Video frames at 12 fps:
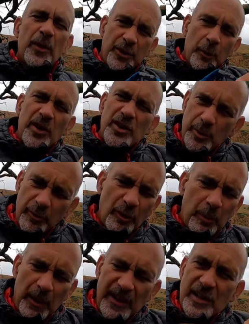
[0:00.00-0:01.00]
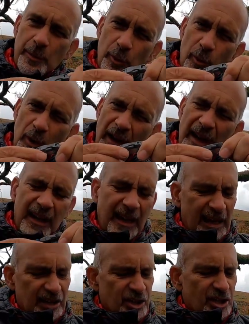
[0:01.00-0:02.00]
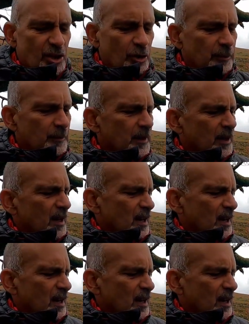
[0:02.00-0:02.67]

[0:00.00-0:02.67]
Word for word: with the ones with the replaceable catches on.